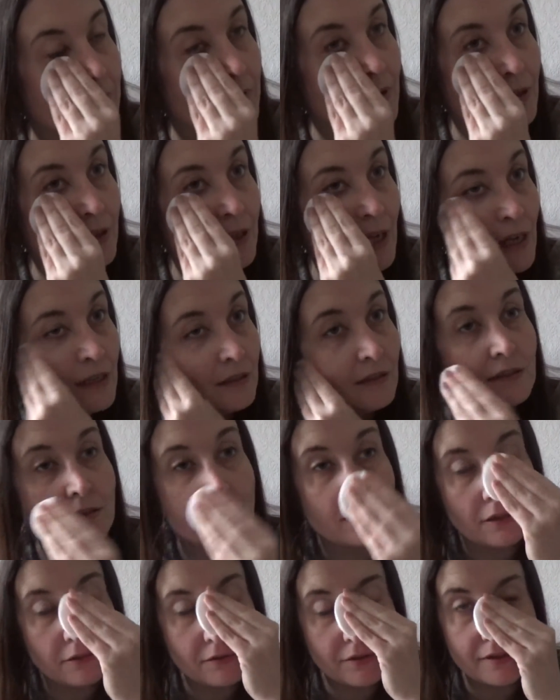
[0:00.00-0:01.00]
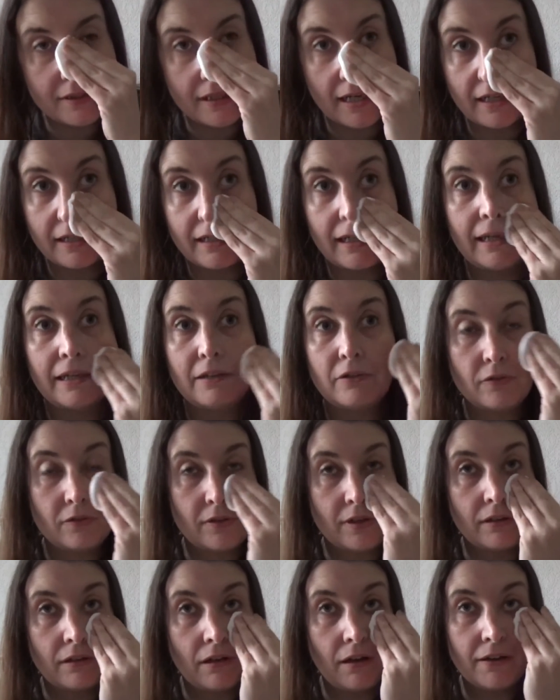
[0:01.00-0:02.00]
Again, there's no stinging,
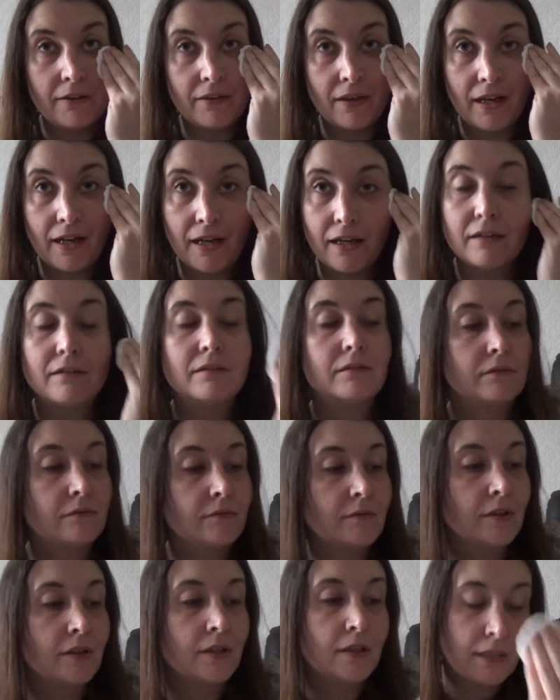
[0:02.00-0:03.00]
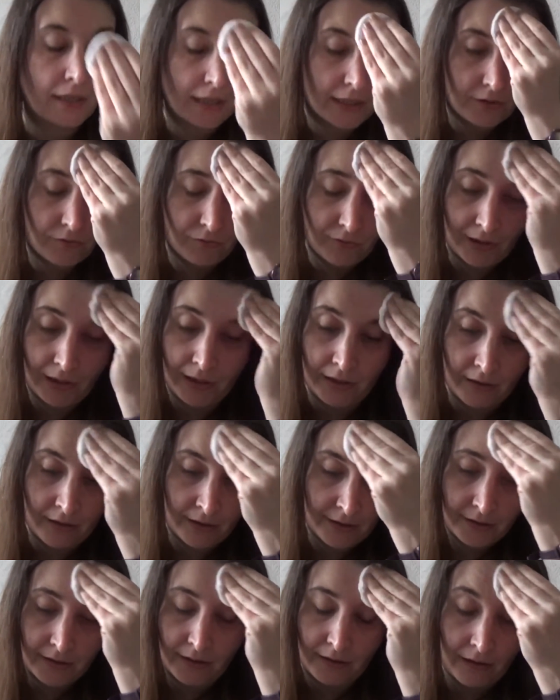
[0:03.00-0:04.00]
nothing like that. It's really
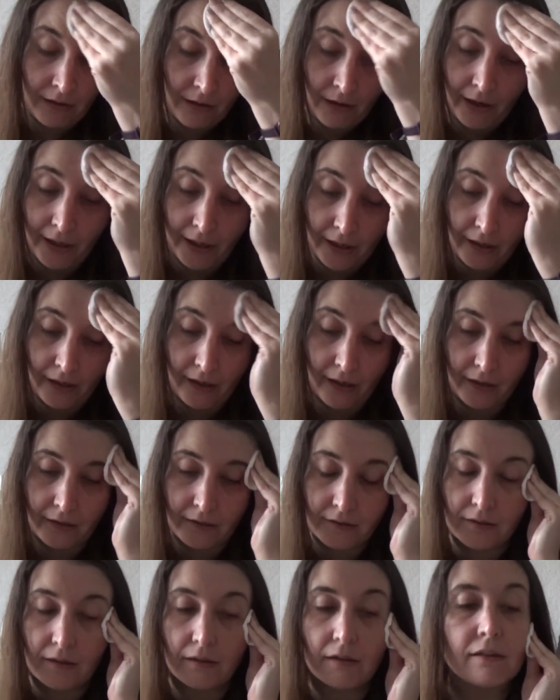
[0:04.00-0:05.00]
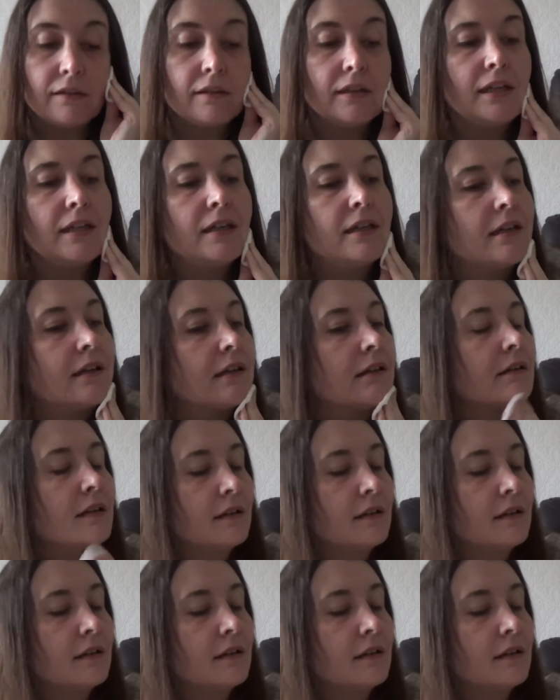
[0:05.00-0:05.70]
nice and light, and I think